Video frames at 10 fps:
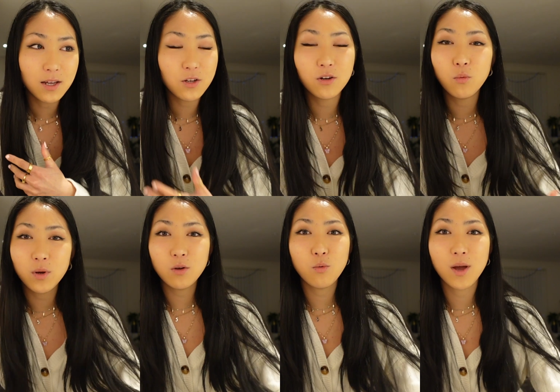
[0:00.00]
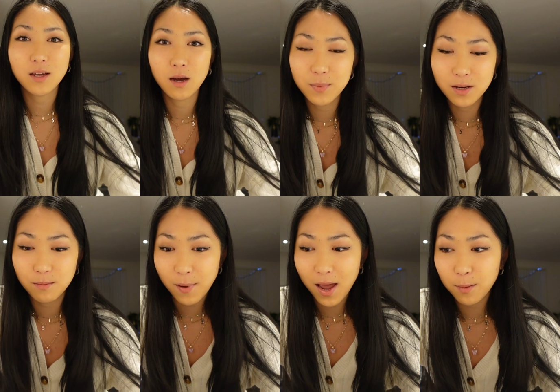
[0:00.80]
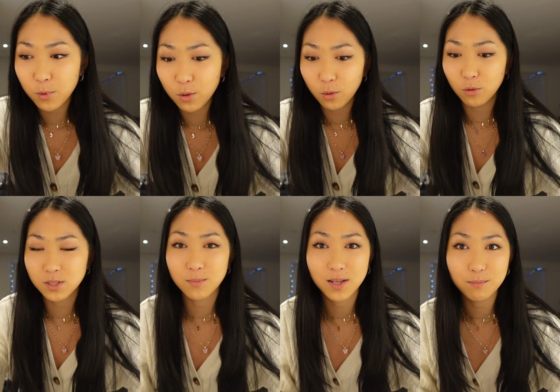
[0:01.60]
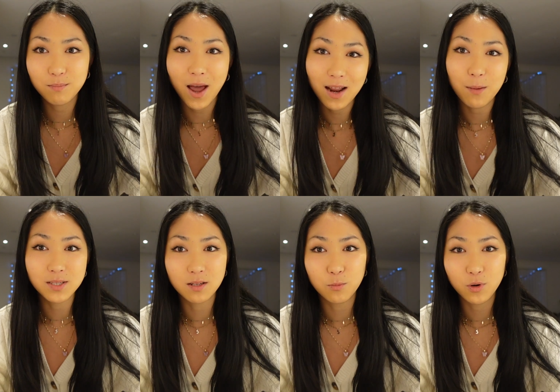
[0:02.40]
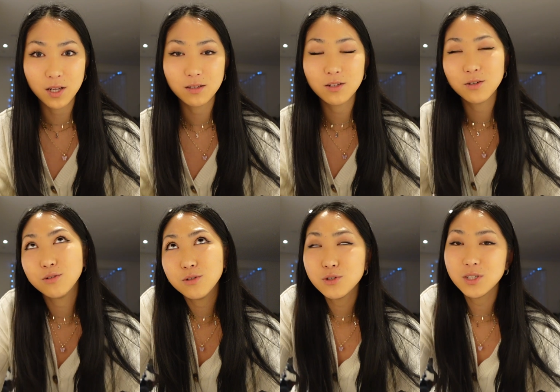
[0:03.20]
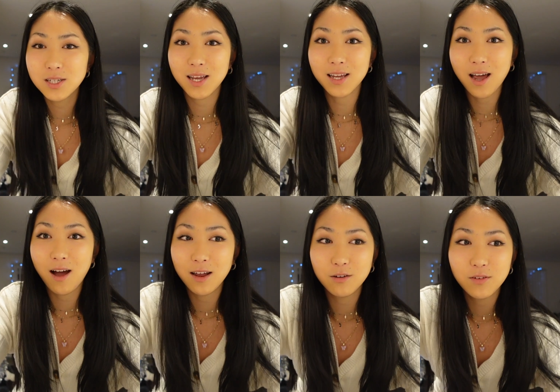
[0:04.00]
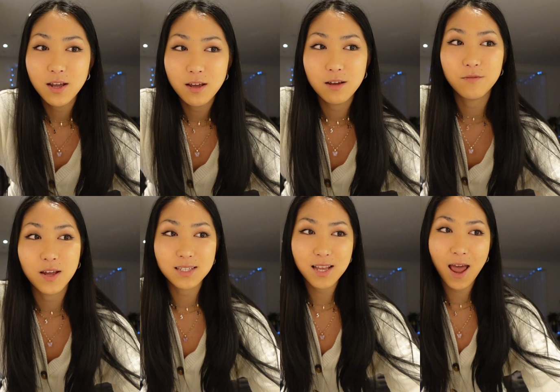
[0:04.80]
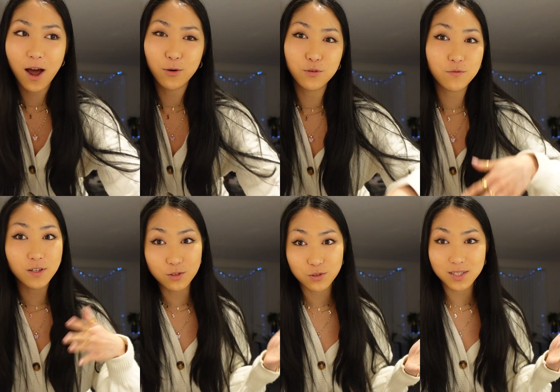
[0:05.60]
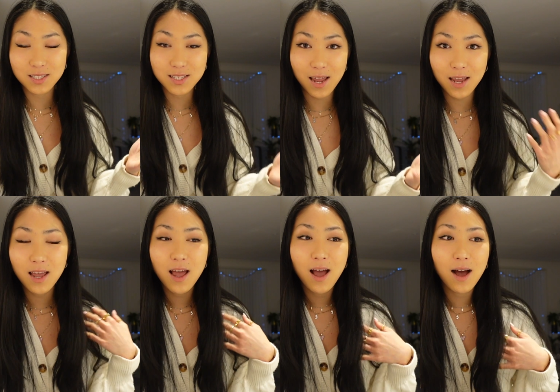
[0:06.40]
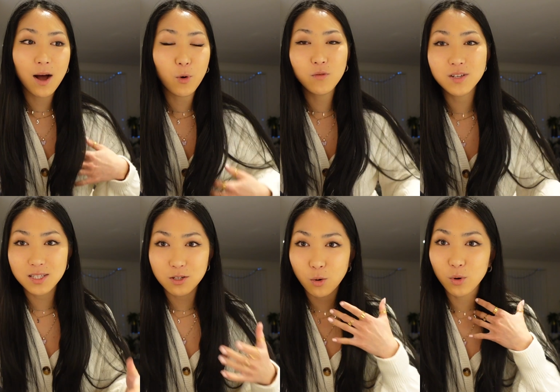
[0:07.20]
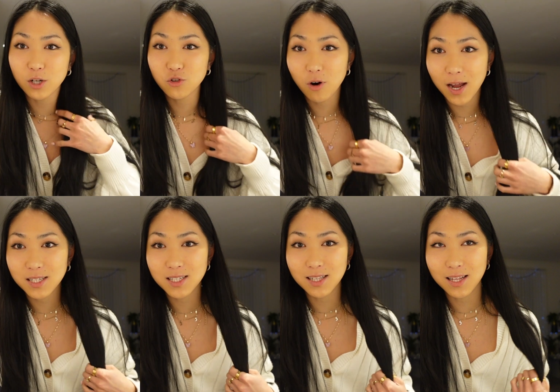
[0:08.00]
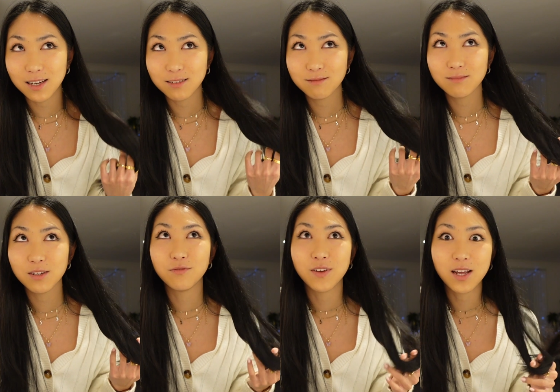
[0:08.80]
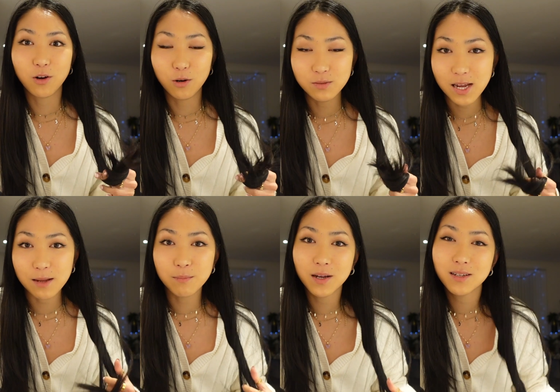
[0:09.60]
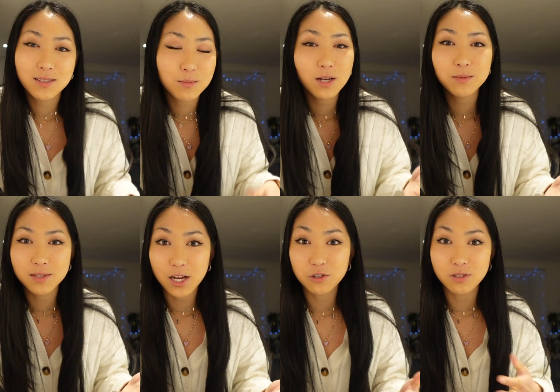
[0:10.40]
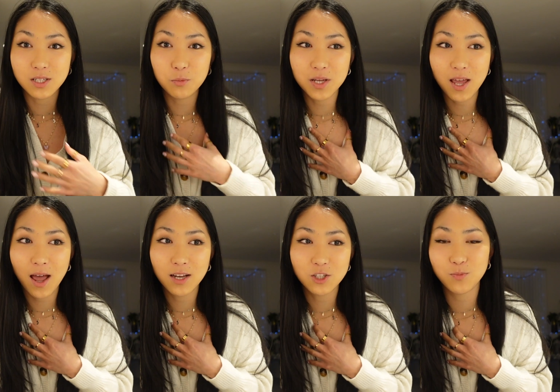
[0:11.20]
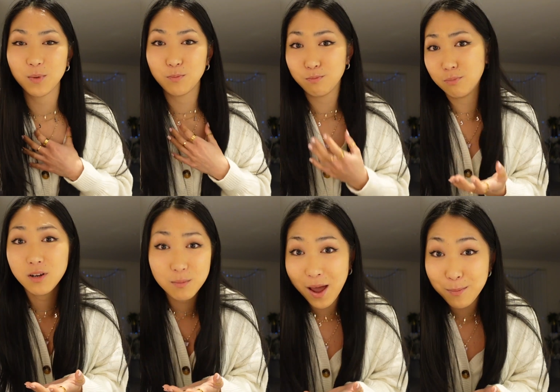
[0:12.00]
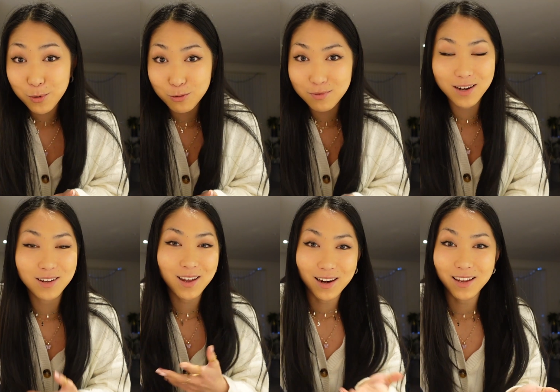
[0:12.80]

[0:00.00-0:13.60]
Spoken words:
you know, when you wake up in a bad mood or something bad happens in the morning, usually it kind of affects how you feel during the day. Obviously, you don't want to try to let it affect your whole day, but sometimes naturally we can just be put in a bad mood and it kind of